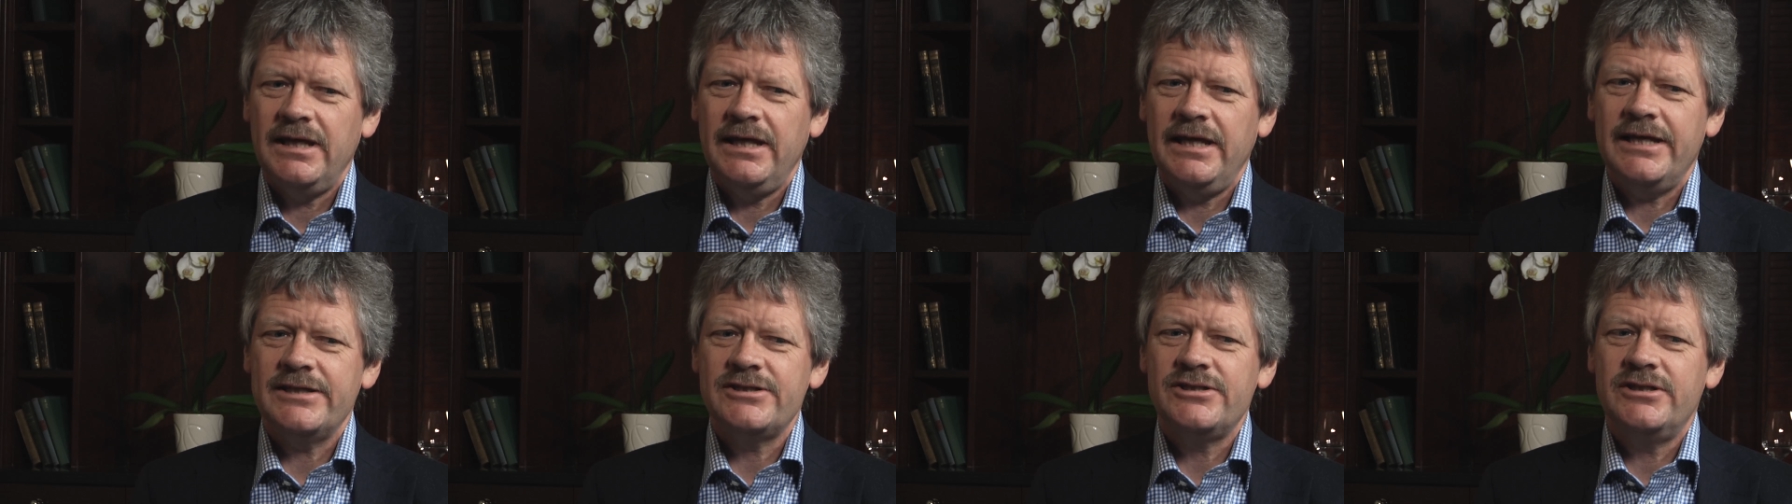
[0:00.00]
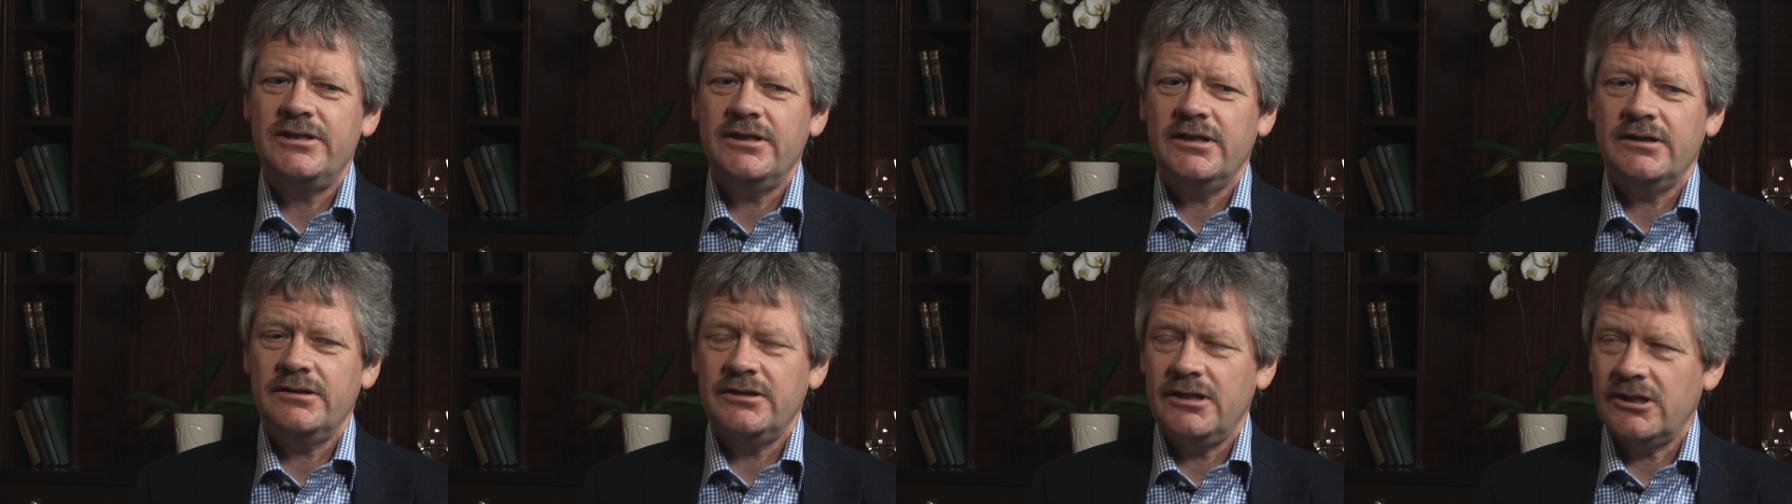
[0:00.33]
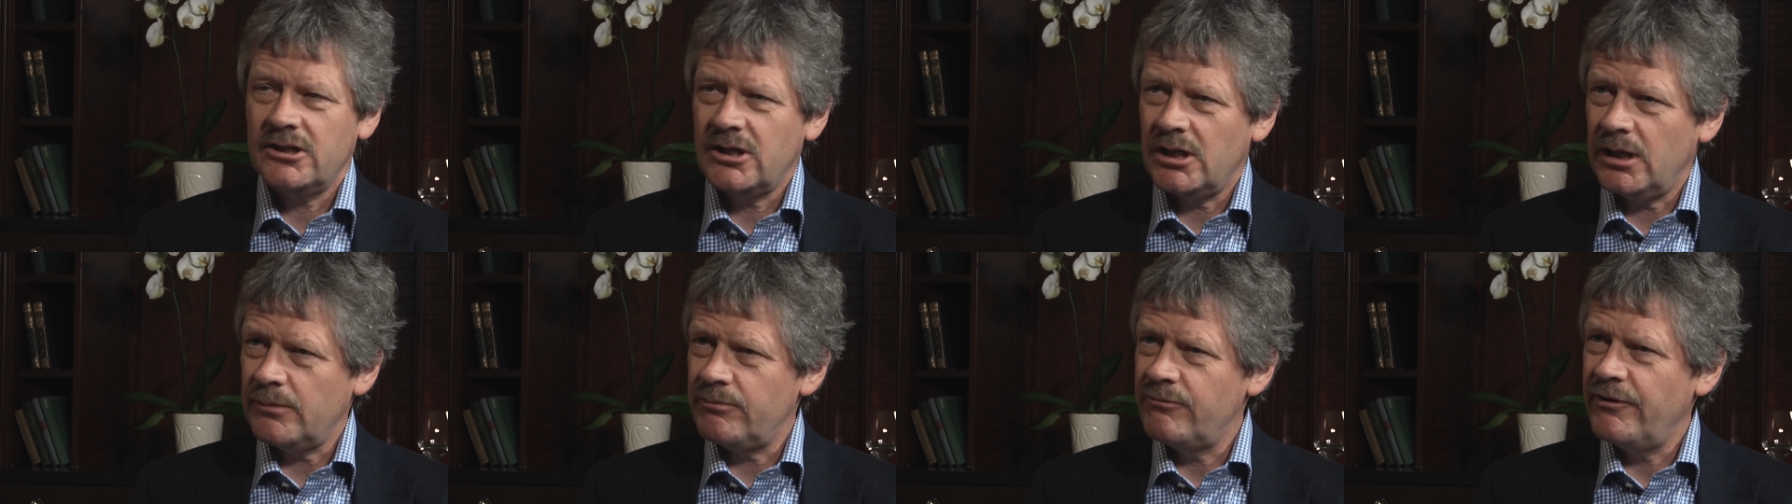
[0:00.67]
is the,
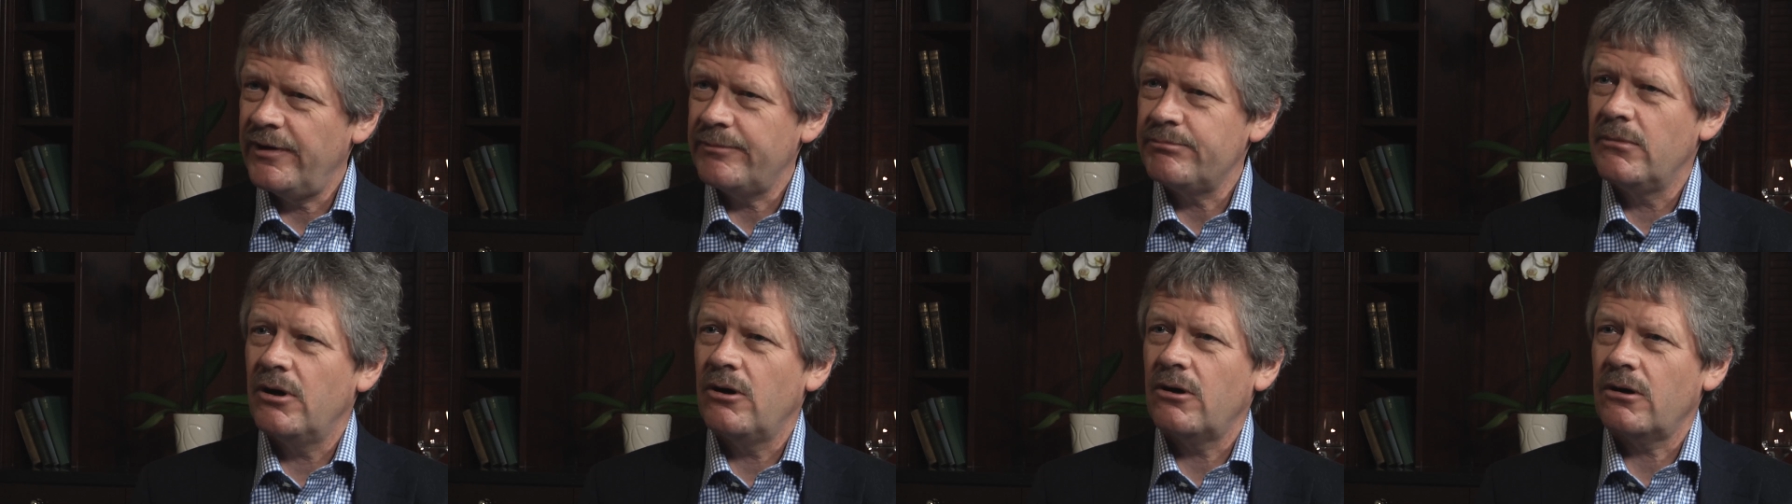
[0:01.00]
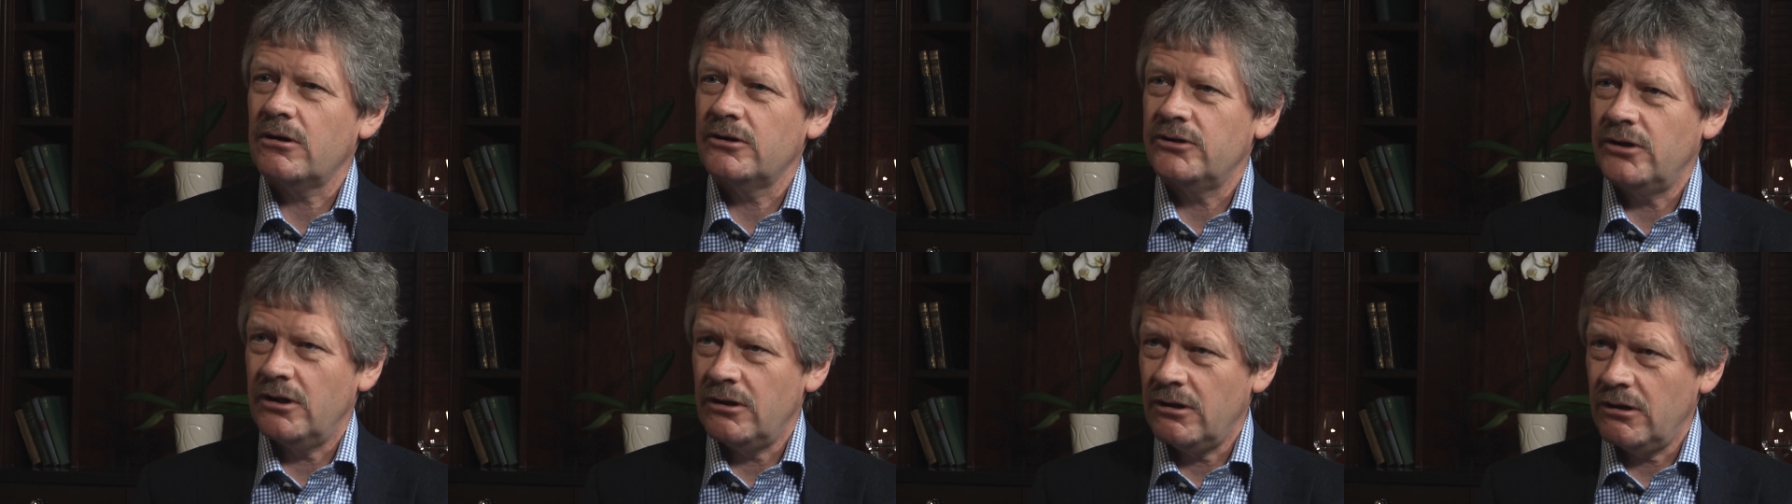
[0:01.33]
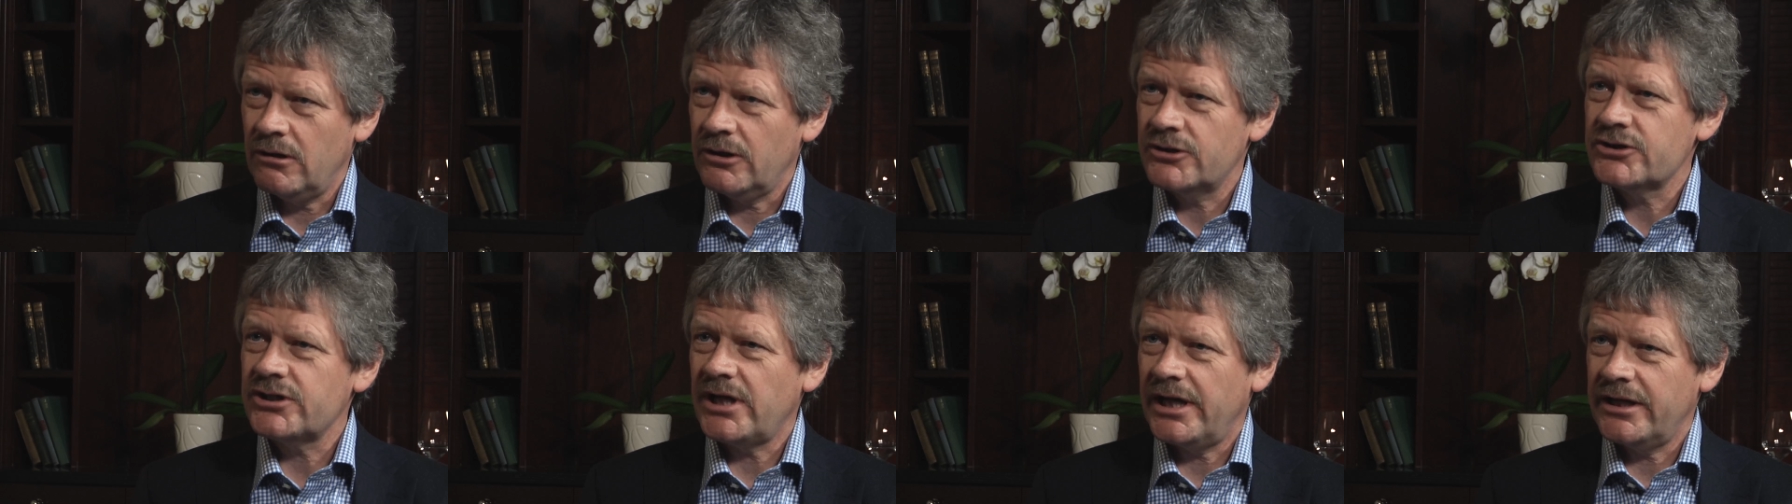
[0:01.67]
the cobweb model, the
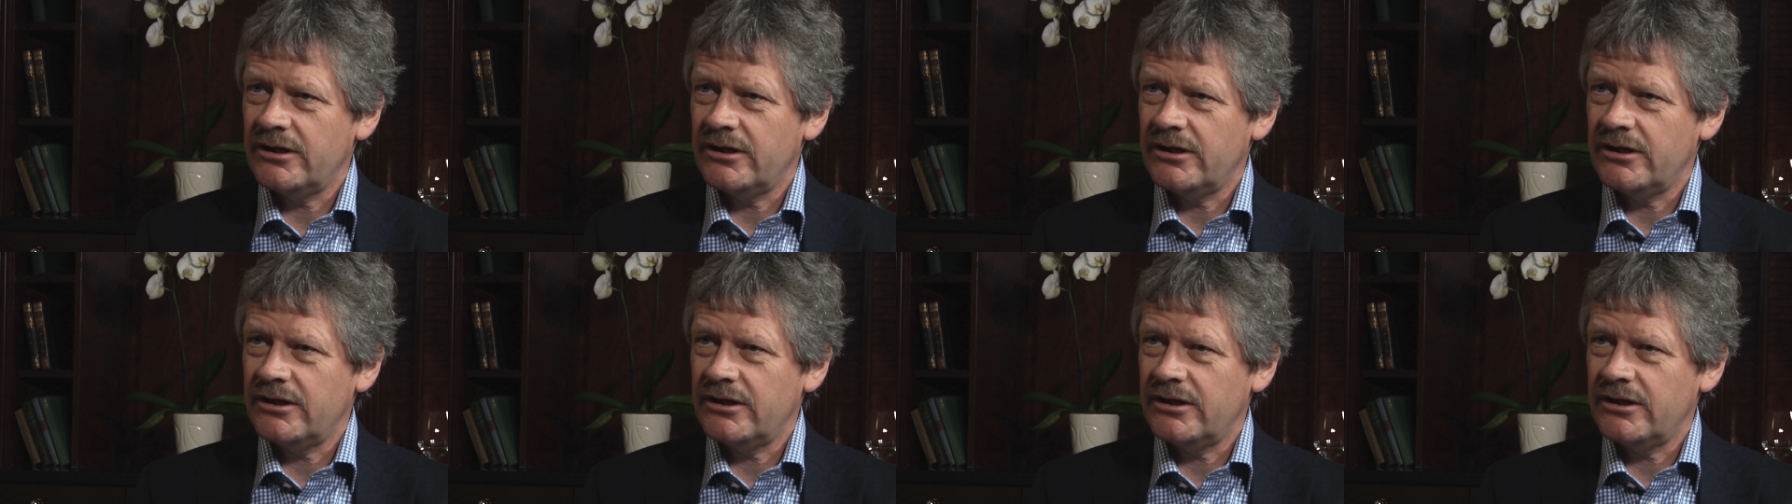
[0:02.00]
hog